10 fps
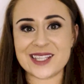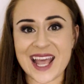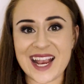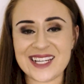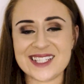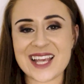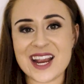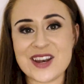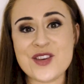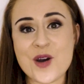ladies, I
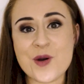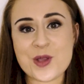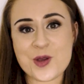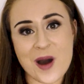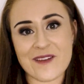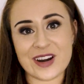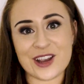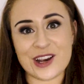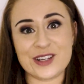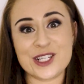know you are
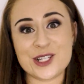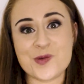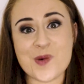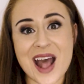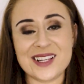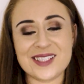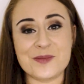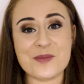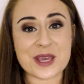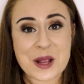encouraged to wear
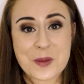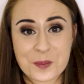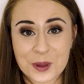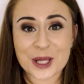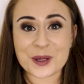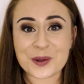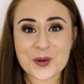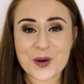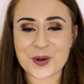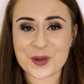something
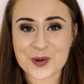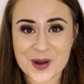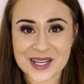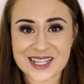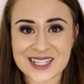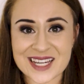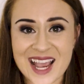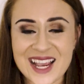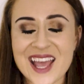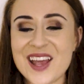blue on your wedding
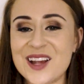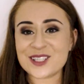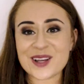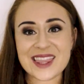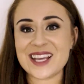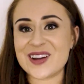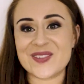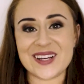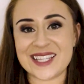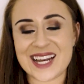day. So I think a
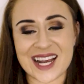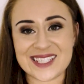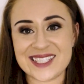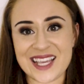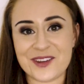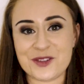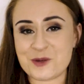really nice gift